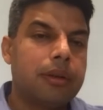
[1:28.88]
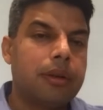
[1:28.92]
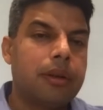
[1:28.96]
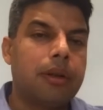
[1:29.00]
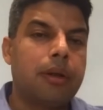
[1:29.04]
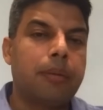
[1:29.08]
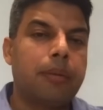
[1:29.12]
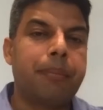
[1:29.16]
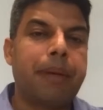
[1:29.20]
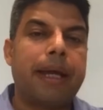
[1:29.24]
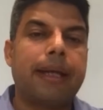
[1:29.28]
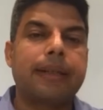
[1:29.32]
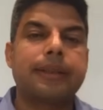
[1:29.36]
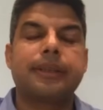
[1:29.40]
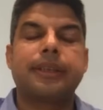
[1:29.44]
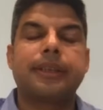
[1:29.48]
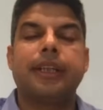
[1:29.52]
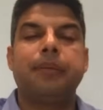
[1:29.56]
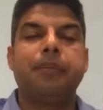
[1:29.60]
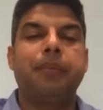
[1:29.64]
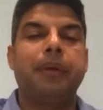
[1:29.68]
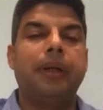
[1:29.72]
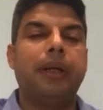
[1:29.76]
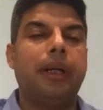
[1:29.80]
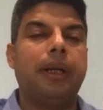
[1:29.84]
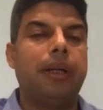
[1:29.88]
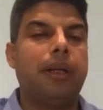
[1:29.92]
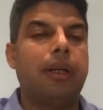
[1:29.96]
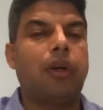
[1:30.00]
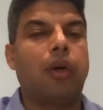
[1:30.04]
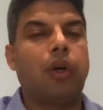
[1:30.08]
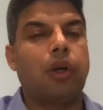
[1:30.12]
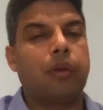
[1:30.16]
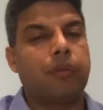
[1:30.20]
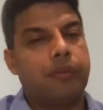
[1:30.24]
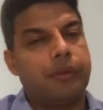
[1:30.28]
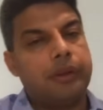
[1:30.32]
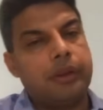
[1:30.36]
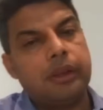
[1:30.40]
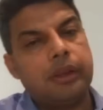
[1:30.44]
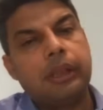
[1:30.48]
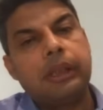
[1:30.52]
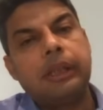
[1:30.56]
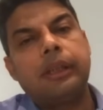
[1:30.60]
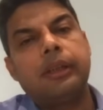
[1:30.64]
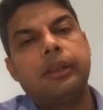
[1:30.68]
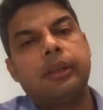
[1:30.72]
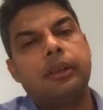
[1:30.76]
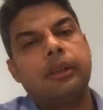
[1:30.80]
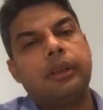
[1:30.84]
bank statement, and along with
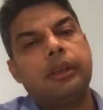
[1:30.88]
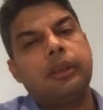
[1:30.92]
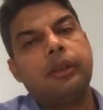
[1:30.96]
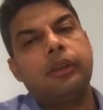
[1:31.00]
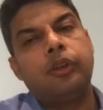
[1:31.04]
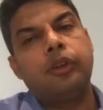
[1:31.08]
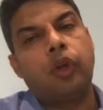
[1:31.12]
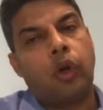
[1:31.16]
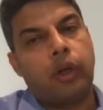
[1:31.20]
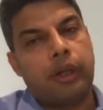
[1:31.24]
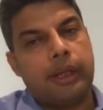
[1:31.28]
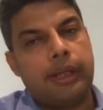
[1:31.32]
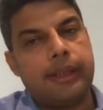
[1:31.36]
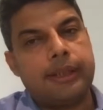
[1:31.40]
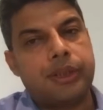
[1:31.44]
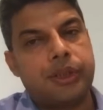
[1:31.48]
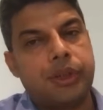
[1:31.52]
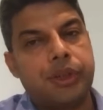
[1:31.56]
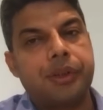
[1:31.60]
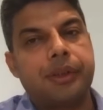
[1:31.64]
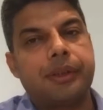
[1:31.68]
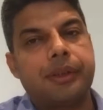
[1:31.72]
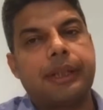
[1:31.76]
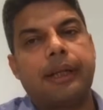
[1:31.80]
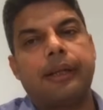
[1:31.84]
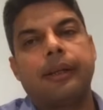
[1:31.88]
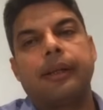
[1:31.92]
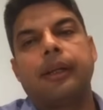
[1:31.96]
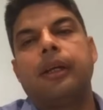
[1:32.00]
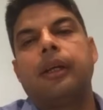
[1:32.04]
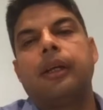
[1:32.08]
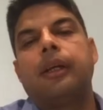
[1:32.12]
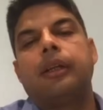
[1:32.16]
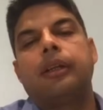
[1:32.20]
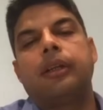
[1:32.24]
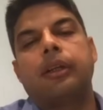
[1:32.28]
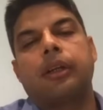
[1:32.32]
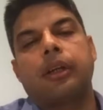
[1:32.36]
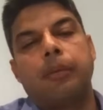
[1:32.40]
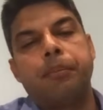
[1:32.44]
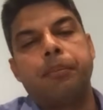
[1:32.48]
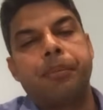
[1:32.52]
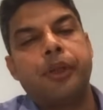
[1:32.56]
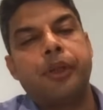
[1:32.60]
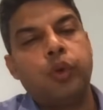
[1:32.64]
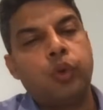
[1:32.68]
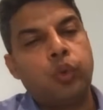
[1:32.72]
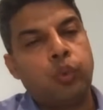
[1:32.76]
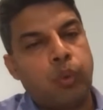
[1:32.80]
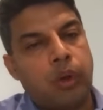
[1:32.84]
the knowledge that the
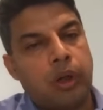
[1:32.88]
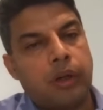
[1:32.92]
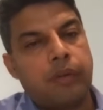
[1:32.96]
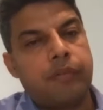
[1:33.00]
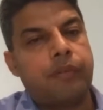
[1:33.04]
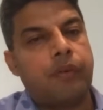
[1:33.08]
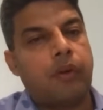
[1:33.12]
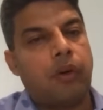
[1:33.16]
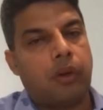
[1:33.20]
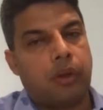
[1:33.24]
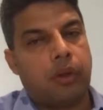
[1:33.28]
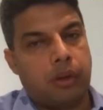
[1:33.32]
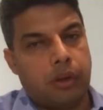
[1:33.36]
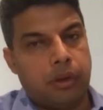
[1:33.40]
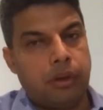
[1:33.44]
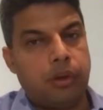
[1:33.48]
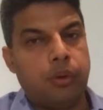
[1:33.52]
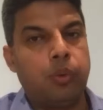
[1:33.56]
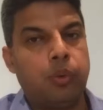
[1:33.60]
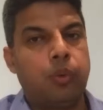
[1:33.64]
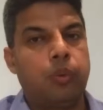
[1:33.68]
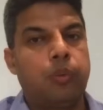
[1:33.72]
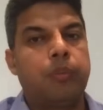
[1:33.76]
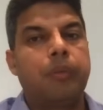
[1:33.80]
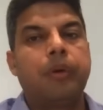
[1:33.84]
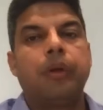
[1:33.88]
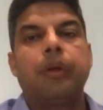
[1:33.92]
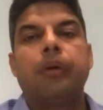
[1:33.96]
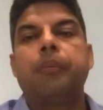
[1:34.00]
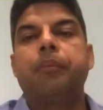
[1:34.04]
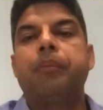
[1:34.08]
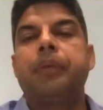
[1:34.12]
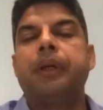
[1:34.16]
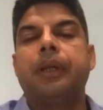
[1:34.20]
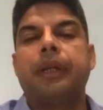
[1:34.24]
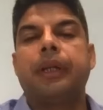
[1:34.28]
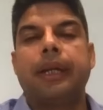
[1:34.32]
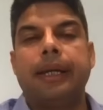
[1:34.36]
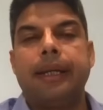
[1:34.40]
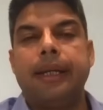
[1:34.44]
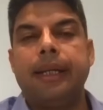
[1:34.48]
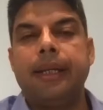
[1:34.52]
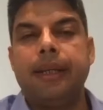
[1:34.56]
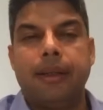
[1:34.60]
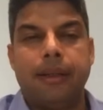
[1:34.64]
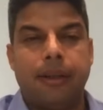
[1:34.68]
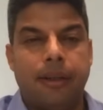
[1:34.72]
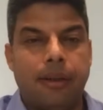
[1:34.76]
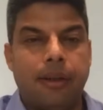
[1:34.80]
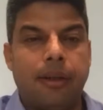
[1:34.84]
company you work for, you be
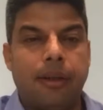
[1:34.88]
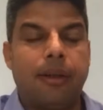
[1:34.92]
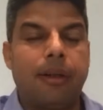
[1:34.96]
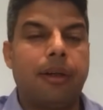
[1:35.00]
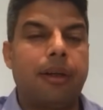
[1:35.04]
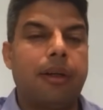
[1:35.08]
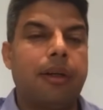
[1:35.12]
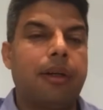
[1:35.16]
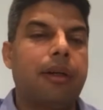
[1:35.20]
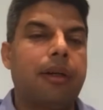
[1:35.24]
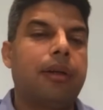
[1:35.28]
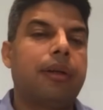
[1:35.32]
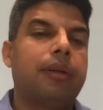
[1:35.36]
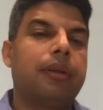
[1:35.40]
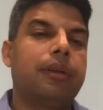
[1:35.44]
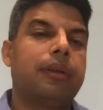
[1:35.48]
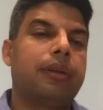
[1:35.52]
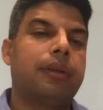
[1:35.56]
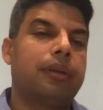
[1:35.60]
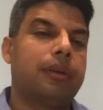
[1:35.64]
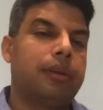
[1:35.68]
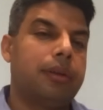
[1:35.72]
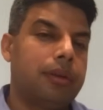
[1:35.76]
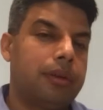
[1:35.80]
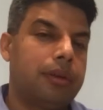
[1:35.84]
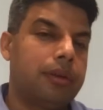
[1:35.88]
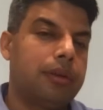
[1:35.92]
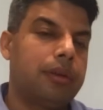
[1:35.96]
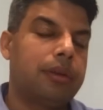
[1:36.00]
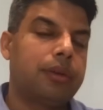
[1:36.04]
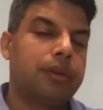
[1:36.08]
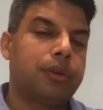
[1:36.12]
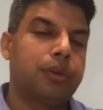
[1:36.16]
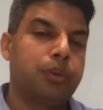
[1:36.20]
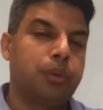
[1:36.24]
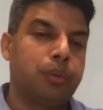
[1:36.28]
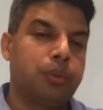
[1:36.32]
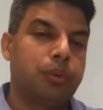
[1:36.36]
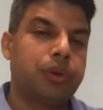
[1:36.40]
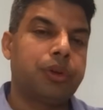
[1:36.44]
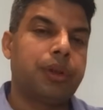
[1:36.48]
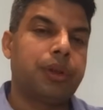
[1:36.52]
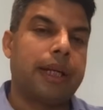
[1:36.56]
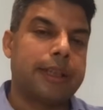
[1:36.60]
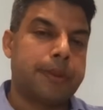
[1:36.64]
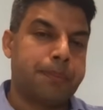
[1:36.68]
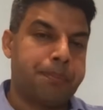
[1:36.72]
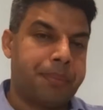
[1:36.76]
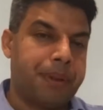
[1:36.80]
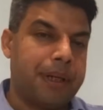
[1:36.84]
ready to
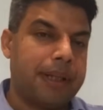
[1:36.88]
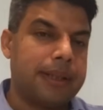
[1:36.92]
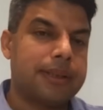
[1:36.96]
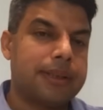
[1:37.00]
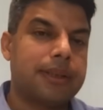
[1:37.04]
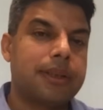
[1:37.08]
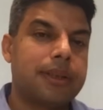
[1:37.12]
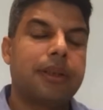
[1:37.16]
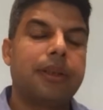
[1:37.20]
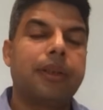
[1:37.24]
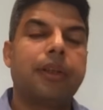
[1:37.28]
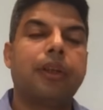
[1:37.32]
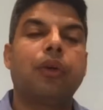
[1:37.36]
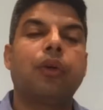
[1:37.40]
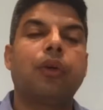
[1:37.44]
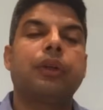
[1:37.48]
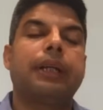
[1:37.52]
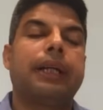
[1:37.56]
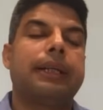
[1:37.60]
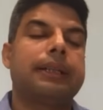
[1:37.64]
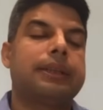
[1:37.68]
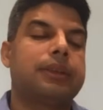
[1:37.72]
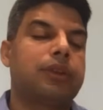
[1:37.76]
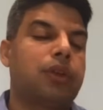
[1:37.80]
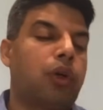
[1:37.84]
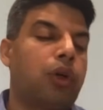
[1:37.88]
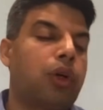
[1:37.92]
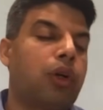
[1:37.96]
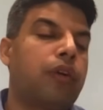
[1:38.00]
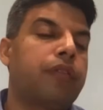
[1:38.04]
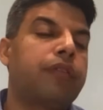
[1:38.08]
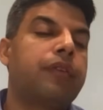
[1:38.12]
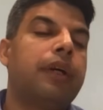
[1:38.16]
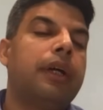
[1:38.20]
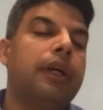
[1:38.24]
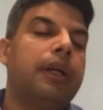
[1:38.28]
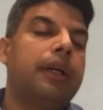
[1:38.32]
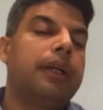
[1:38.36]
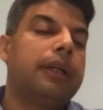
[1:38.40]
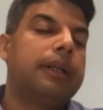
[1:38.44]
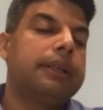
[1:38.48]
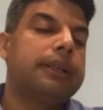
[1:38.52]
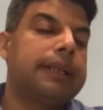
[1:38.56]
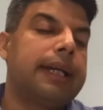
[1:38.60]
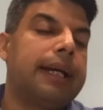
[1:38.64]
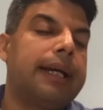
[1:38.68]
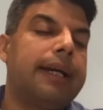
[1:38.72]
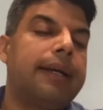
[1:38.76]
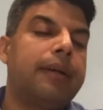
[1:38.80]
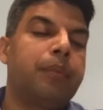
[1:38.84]
express that sort of
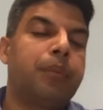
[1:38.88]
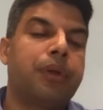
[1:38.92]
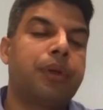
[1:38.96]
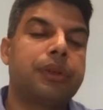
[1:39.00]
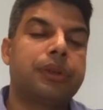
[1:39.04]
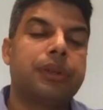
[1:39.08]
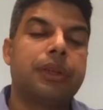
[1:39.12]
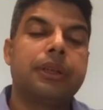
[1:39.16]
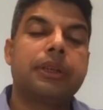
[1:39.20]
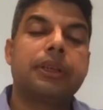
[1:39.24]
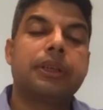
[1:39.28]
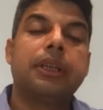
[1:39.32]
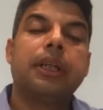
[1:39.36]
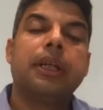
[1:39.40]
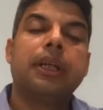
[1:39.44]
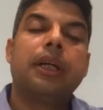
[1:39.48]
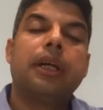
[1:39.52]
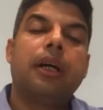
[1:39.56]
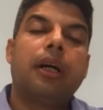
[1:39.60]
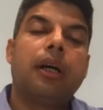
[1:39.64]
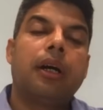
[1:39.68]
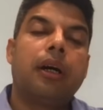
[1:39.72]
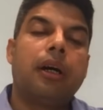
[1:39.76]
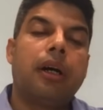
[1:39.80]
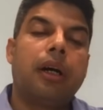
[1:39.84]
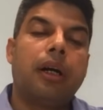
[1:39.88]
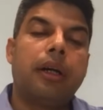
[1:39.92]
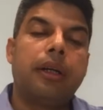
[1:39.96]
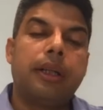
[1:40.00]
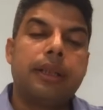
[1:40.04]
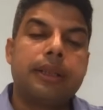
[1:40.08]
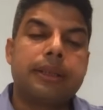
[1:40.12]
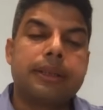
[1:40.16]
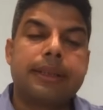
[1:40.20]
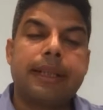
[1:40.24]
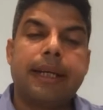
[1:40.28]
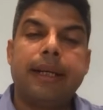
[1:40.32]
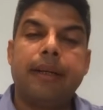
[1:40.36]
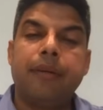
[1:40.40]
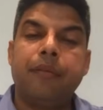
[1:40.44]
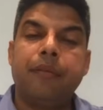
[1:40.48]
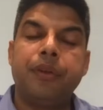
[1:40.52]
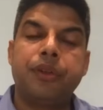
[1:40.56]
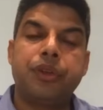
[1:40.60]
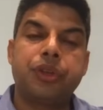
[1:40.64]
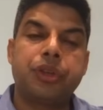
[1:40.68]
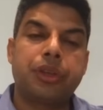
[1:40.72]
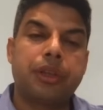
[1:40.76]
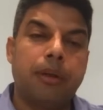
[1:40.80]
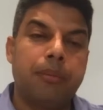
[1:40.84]
desire versus understand
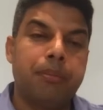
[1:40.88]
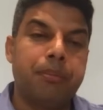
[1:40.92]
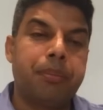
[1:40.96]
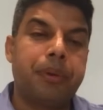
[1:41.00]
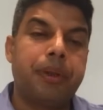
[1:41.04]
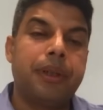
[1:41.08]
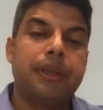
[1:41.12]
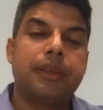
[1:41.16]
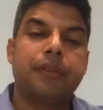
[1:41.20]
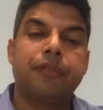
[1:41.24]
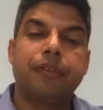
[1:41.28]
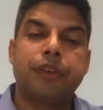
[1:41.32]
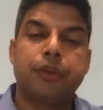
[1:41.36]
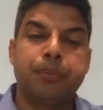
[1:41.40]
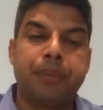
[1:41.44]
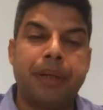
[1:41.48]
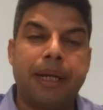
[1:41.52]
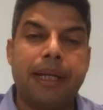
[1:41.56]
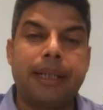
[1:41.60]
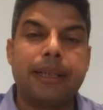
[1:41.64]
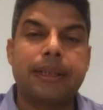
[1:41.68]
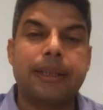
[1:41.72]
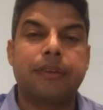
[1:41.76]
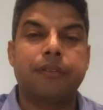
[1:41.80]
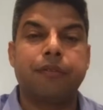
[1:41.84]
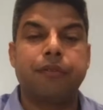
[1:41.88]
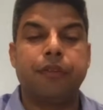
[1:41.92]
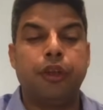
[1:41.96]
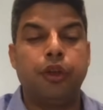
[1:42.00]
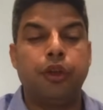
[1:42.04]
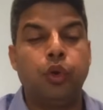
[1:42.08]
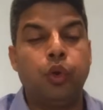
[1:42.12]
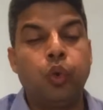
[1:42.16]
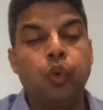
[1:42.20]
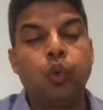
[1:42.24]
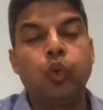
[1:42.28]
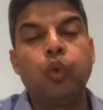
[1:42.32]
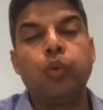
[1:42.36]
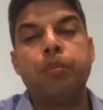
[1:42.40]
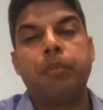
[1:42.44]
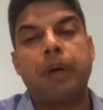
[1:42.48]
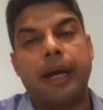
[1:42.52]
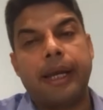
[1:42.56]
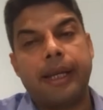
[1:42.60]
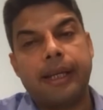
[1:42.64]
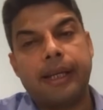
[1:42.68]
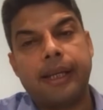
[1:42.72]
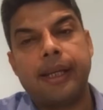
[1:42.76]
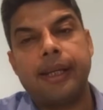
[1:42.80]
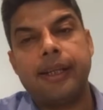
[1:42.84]
which companies, which banks will do
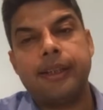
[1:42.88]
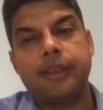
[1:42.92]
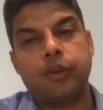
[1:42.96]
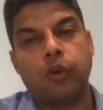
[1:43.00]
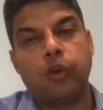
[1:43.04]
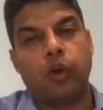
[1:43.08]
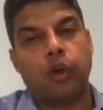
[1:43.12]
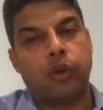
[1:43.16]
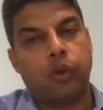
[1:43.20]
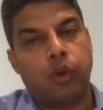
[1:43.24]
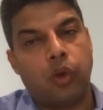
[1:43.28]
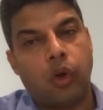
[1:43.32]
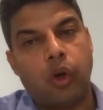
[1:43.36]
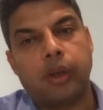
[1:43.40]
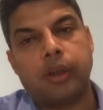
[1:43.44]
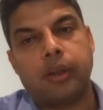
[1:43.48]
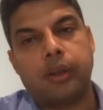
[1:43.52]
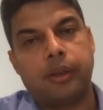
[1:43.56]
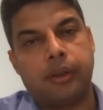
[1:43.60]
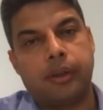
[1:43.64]
my case or not.